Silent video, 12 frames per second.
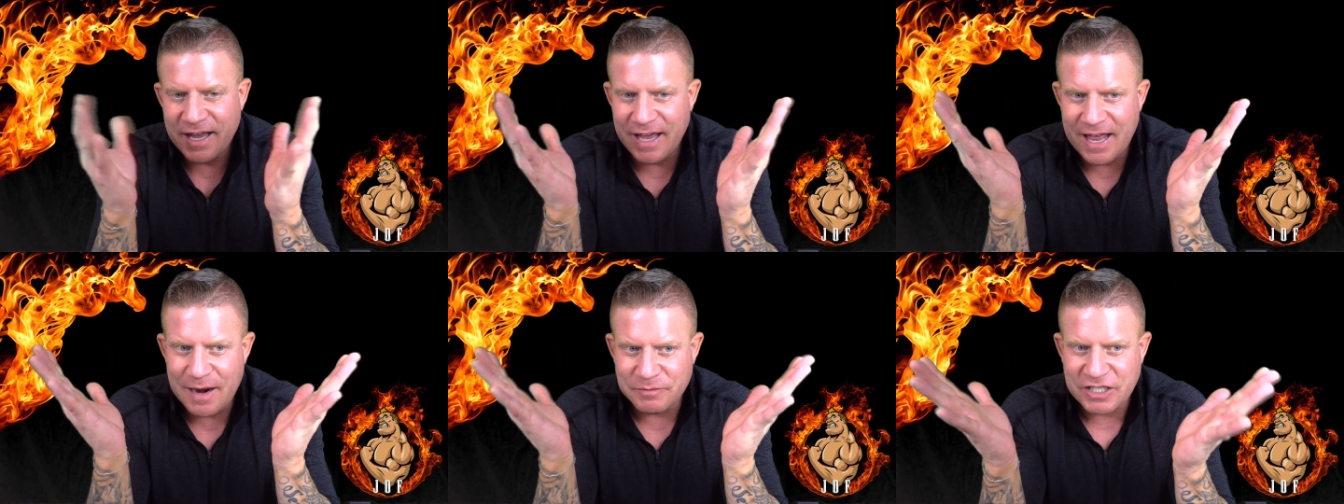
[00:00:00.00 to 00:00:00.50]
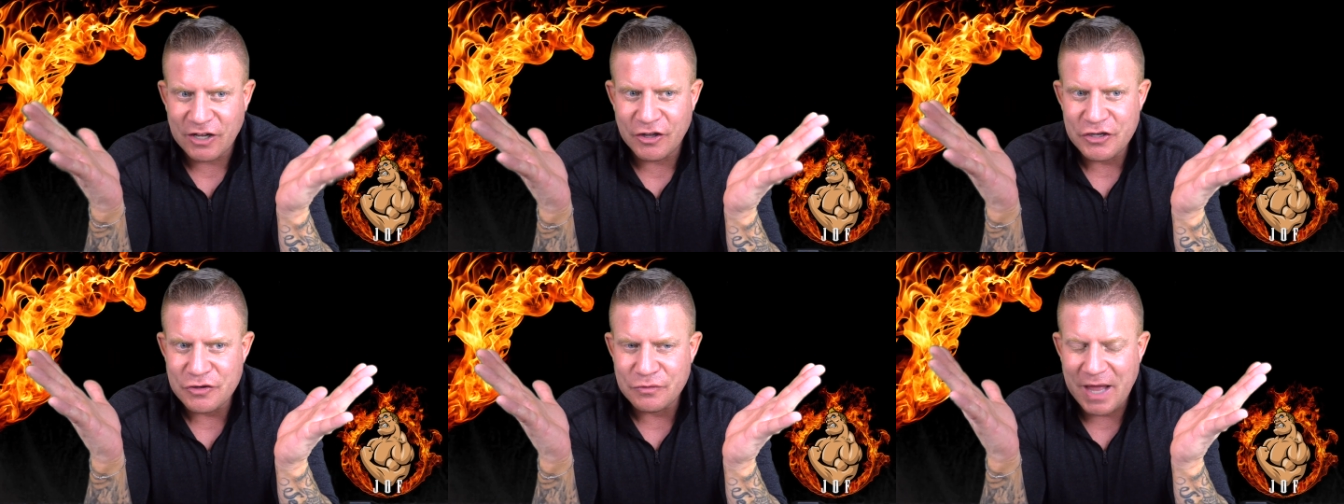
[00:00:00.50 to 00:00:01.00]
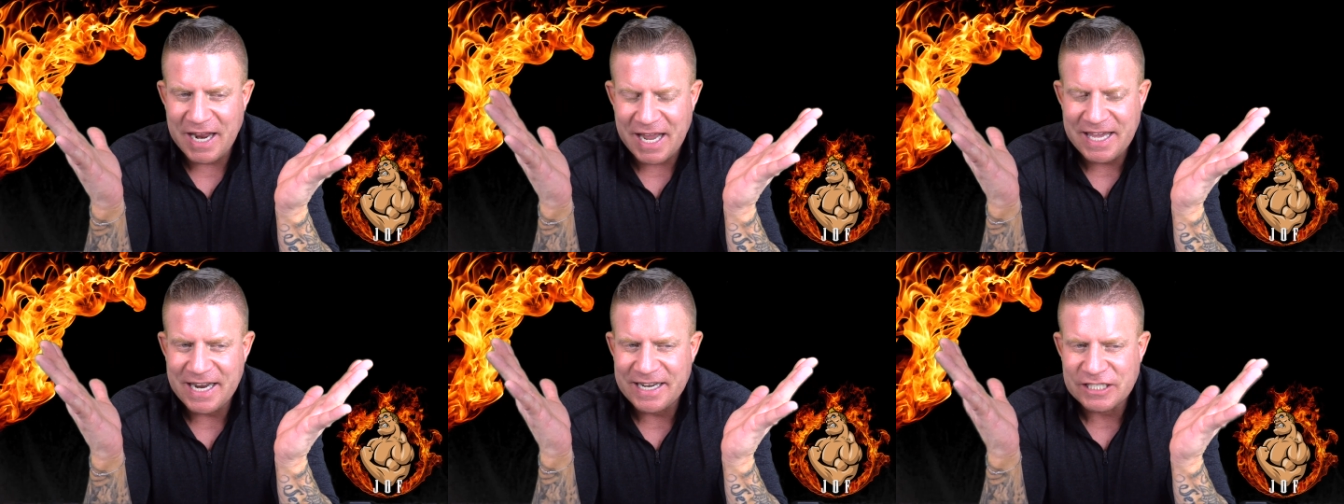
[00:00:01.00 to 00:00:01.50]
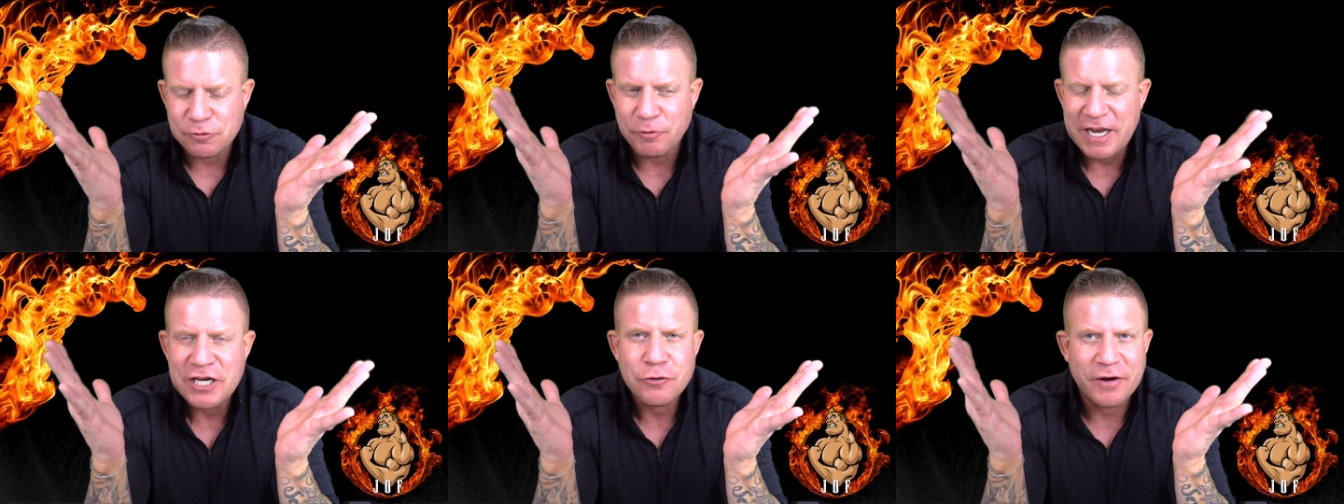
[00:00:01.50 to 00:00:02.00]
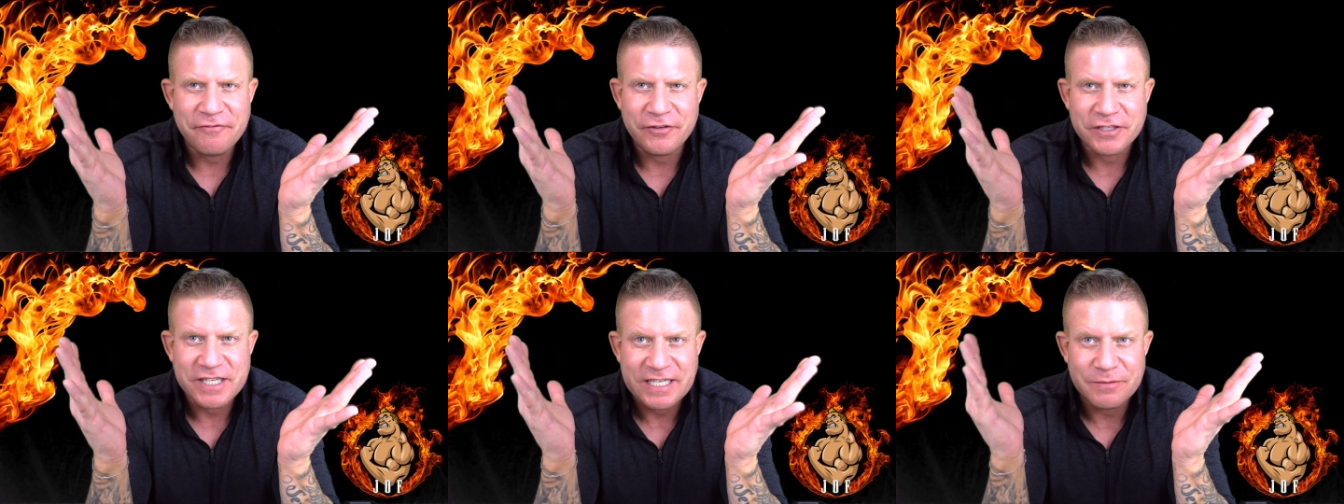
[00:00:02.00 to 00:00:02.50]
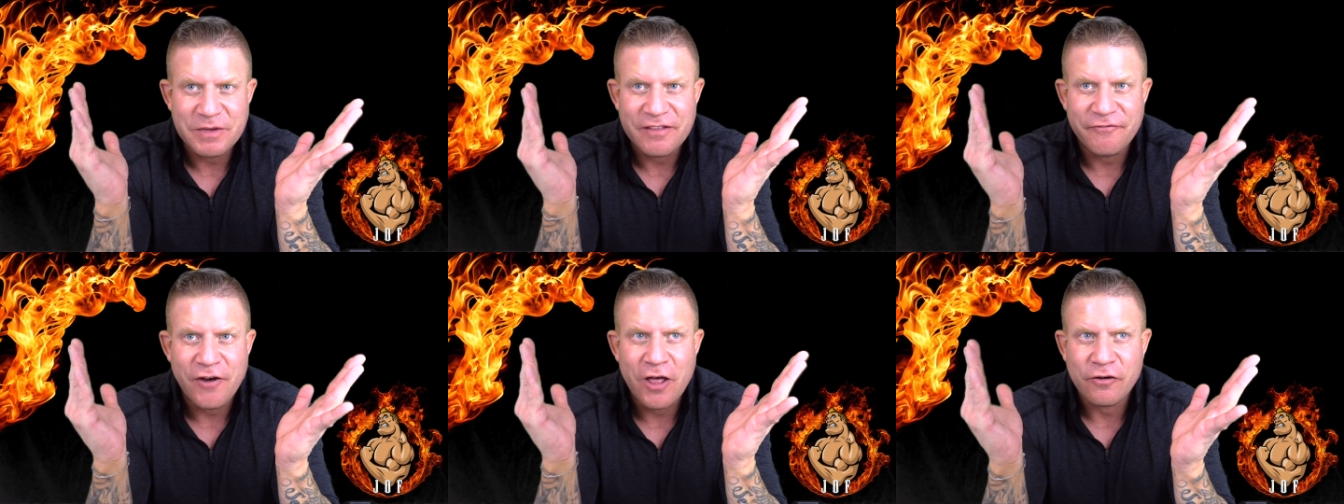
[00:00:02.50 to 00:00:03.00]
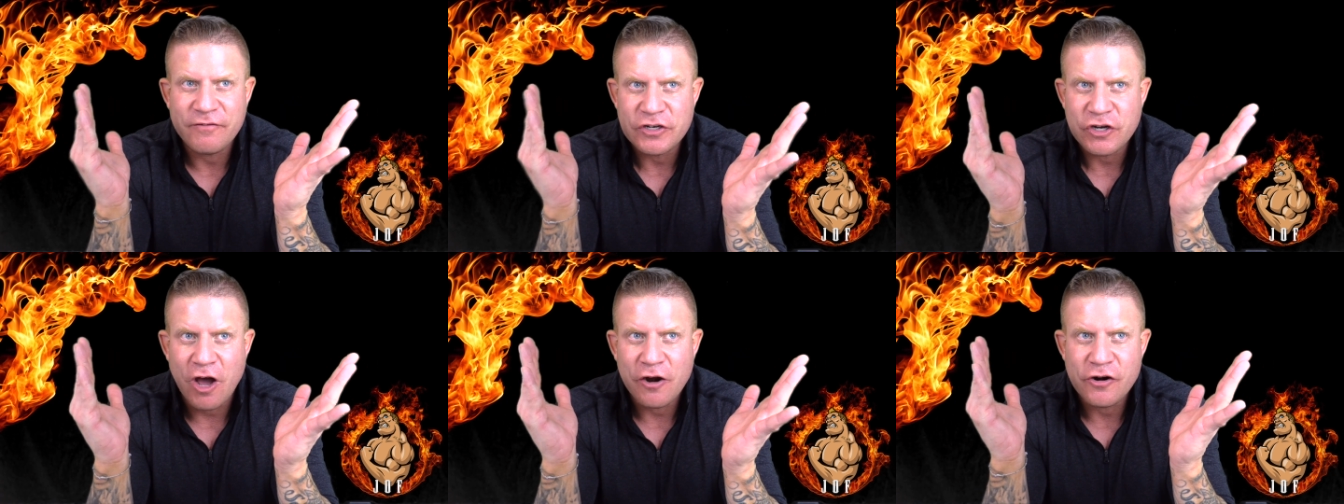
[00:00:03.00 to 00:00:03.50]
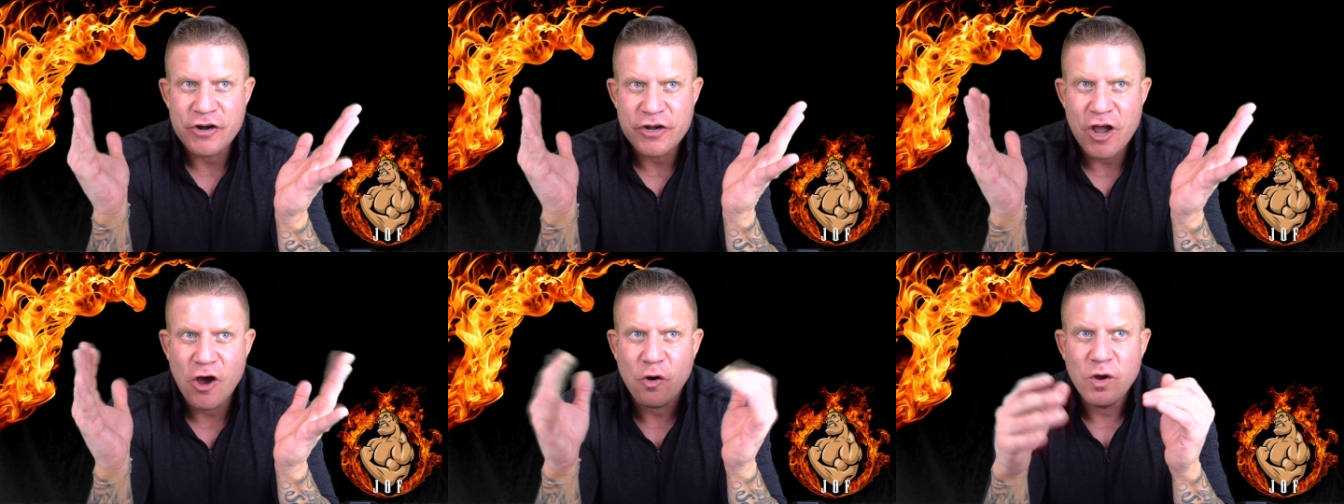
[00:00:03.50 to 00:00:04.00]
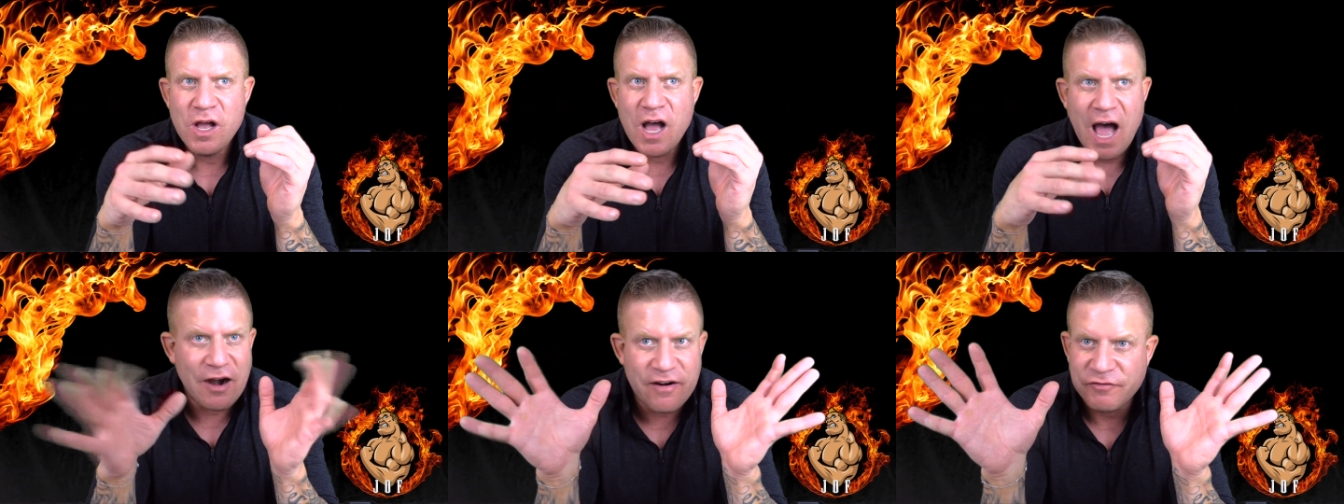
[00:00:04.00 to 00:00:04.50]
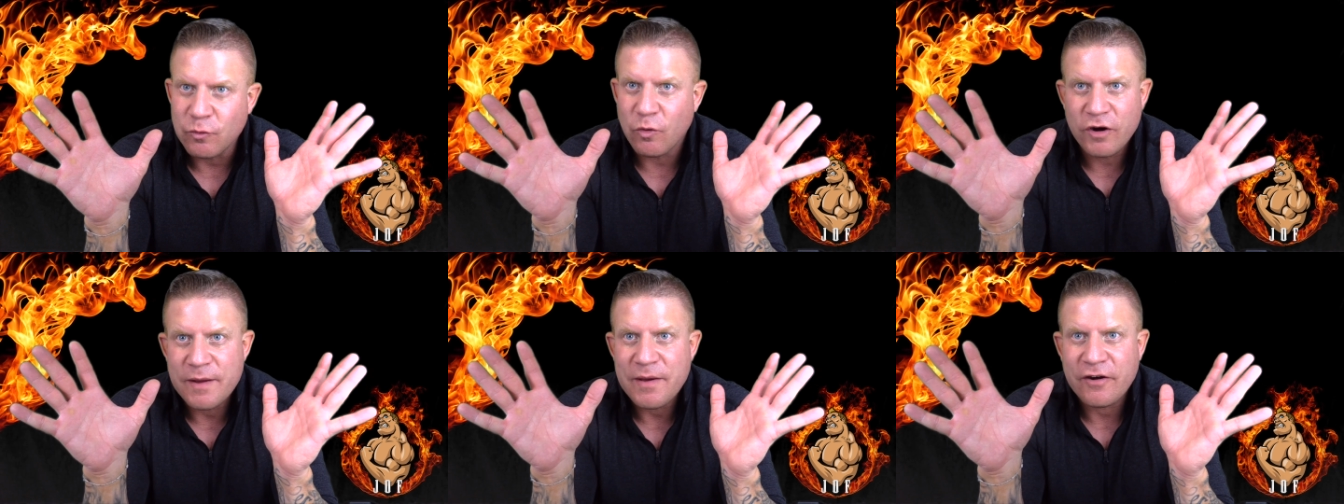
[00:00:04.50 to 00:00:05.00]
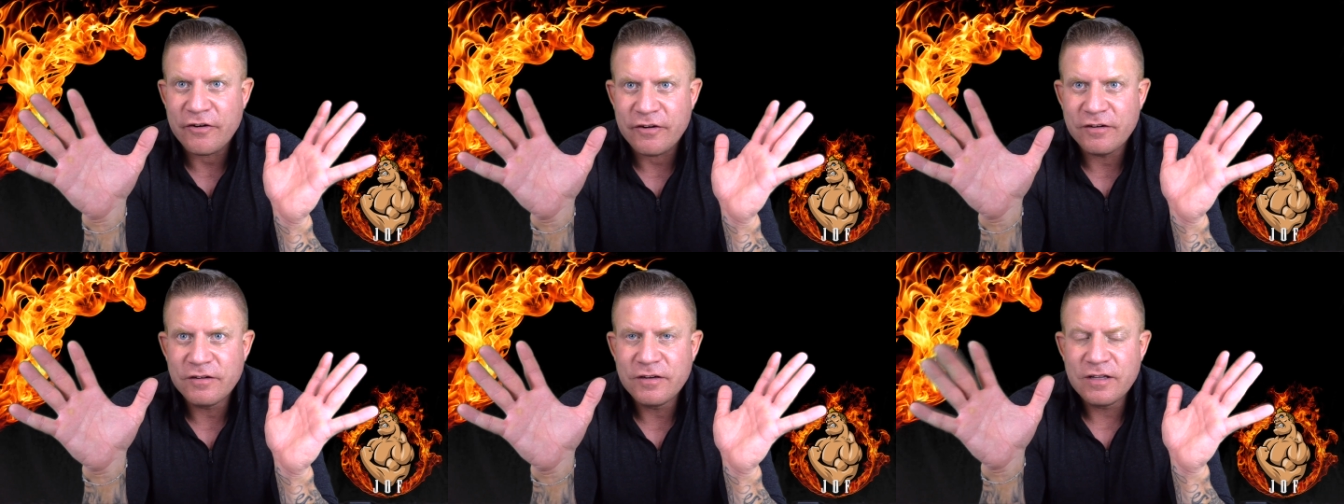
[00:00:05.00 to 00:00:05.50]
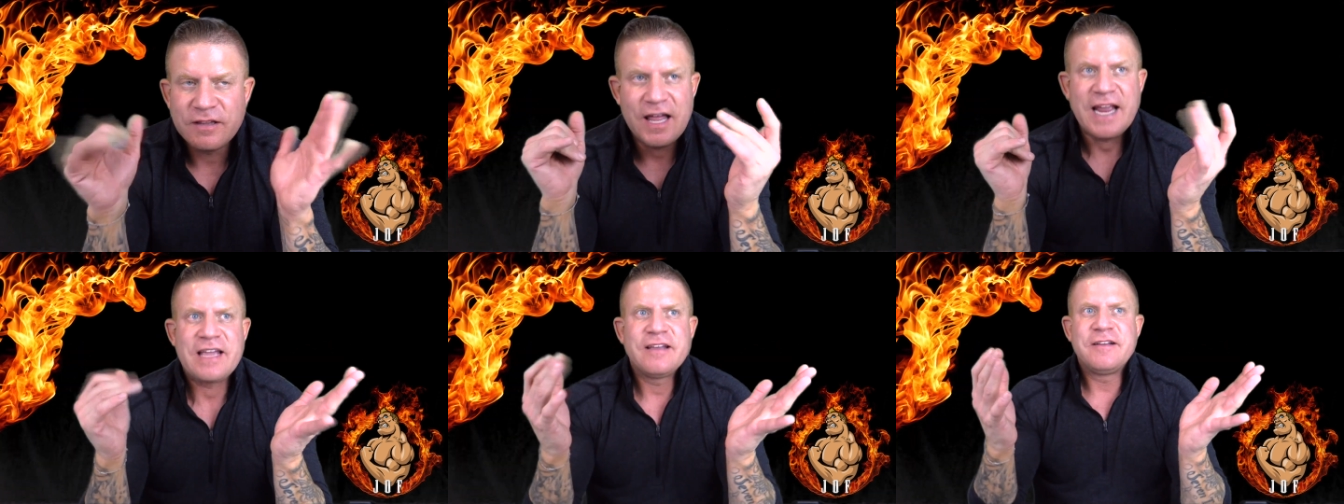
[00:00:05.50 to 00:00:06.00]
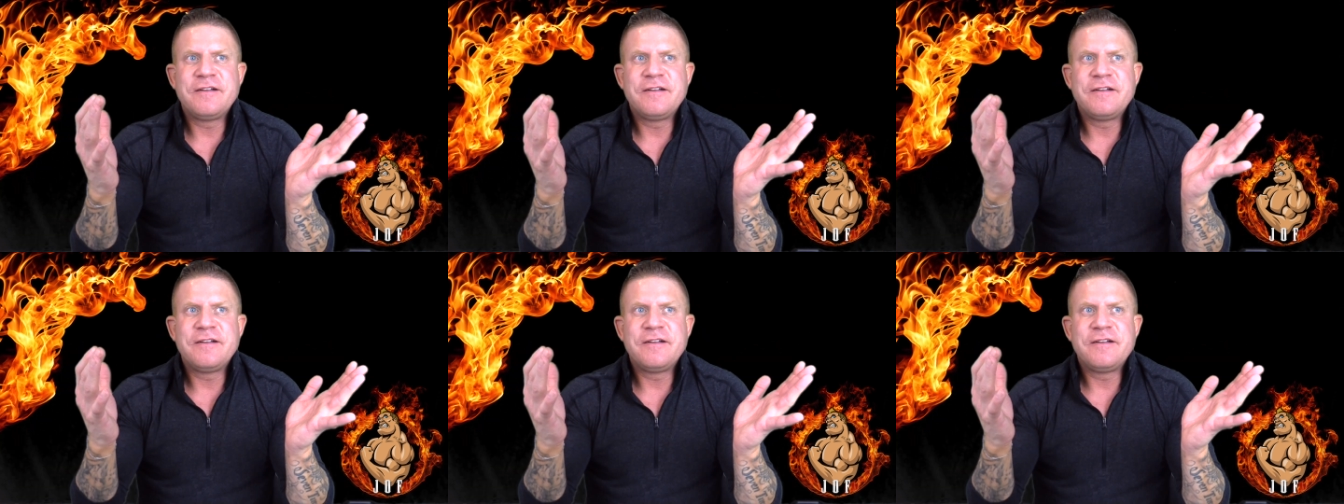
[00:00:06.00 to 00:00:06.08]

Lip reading: And I'm telling you, like, I can't explain to you what it feels like to be the father of a daughter and know I don't have to worry about her. Like,